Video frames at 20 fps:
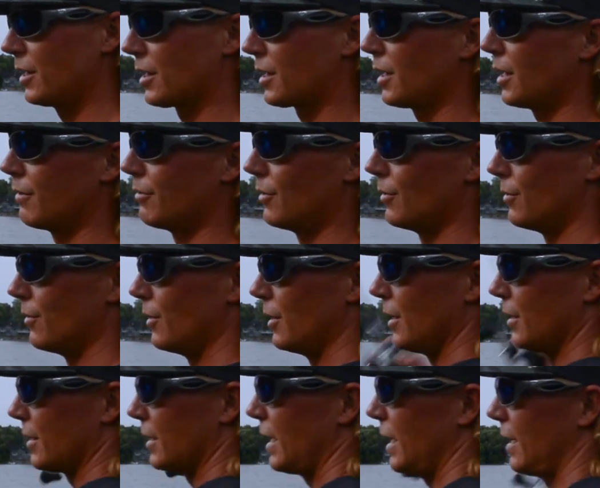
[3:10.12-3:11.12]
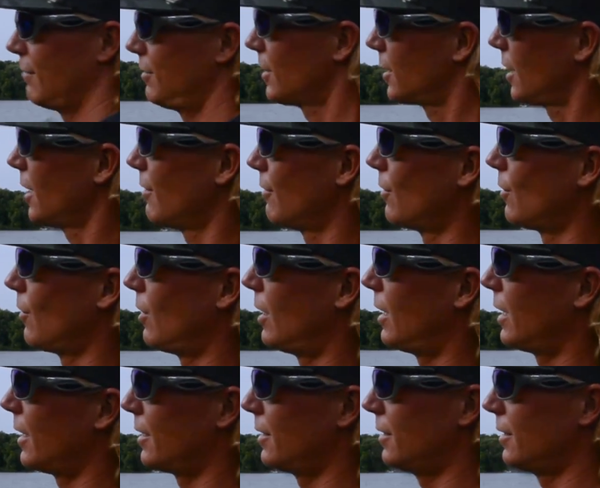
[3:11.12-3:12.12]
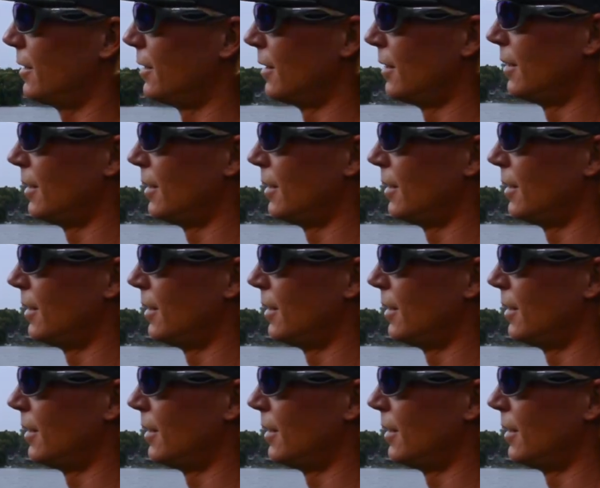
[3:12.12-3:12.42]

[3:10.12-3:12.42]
to cover really heavy cover water,